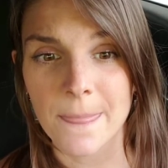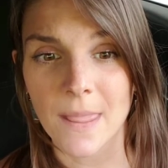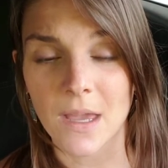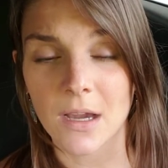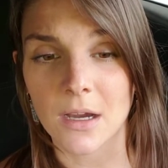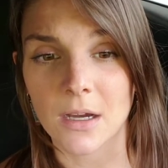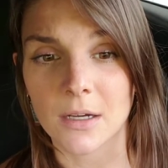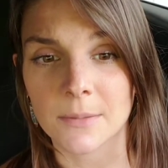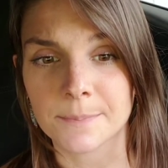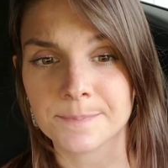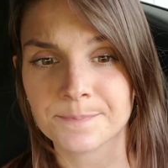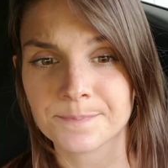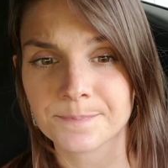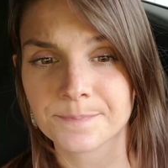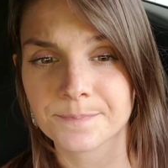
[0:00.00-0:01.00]
And
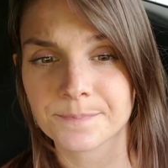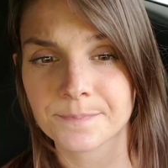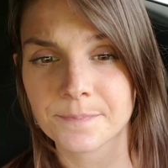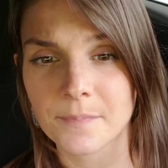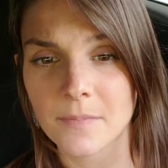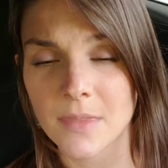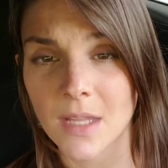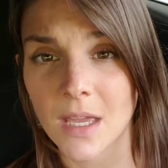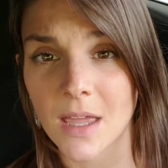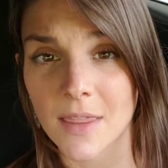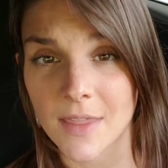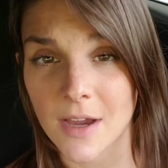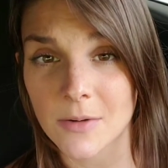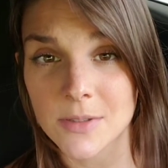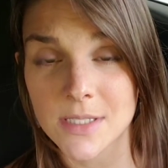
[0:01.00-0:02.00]

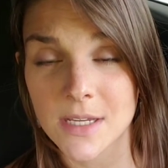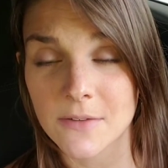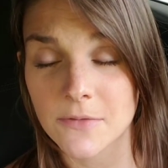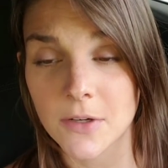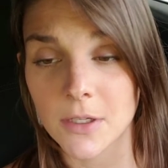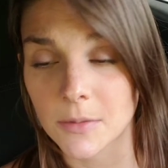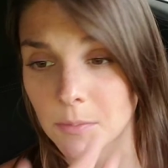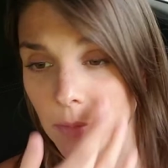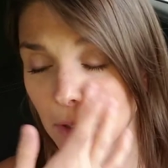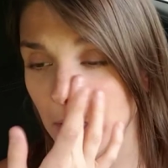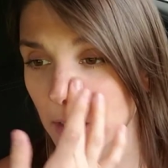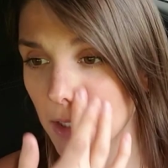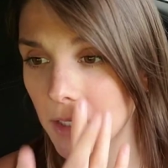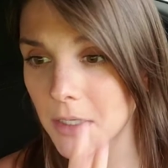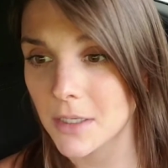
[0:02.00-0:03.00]
that was not fun,
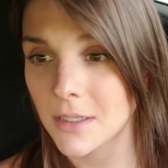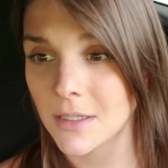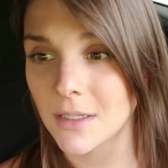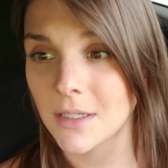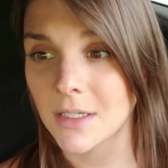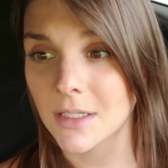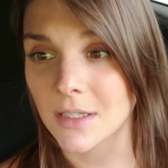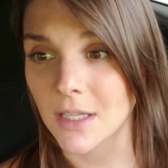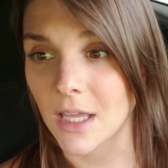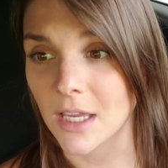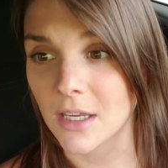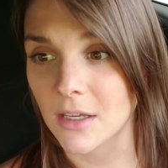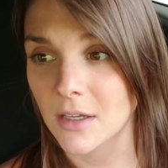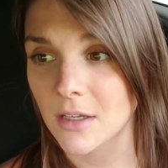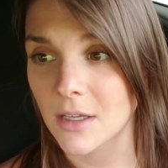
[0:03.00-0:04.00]
but like
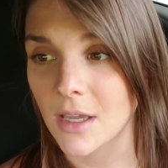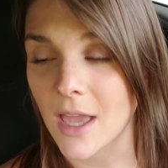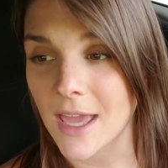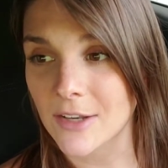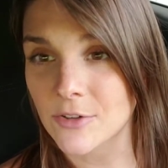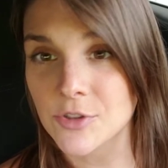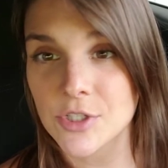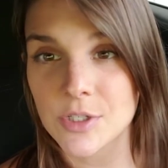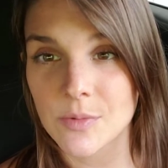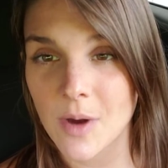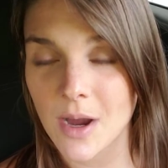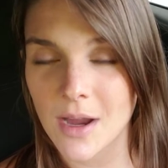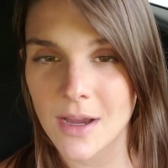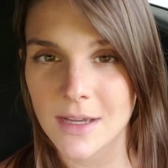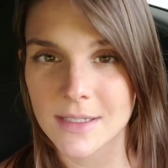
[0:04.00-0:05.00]
energy
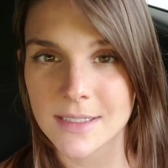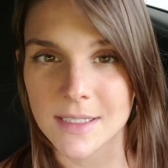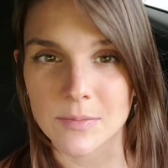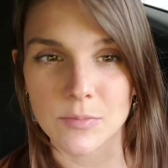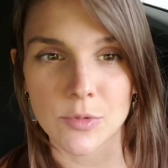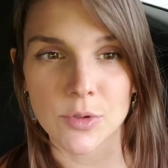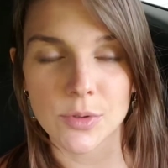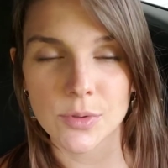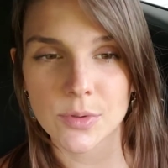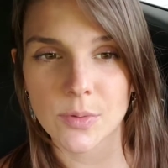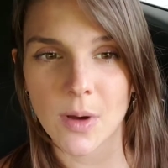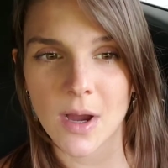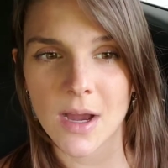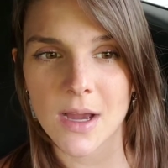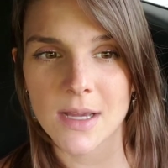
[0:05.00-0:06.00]
wise and mood
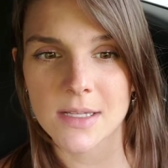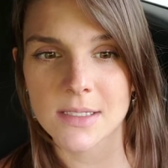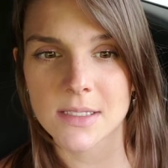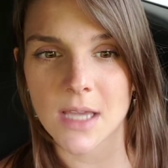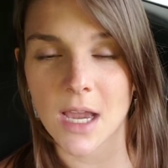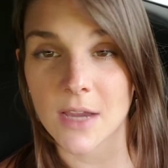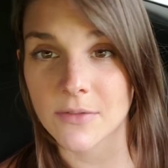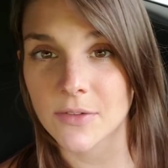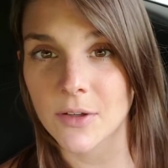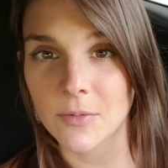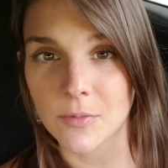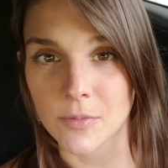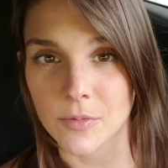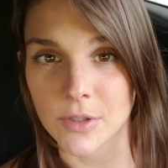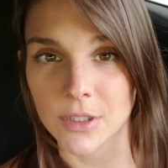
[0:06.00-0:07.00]
wise, I felt
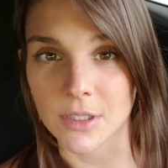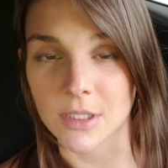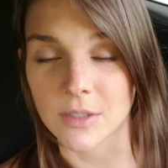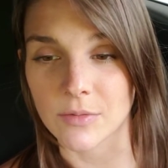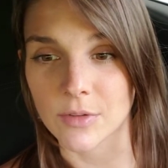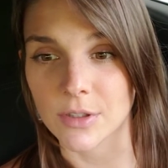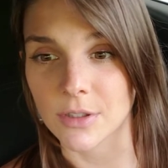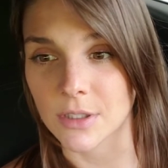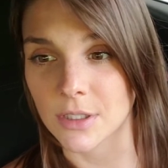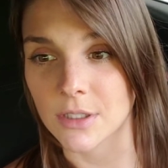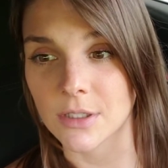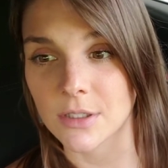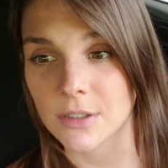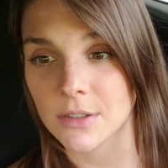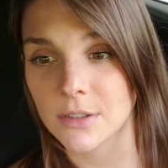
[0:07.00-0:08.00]
really, really
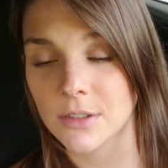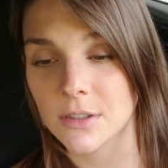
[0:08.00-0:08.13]
good.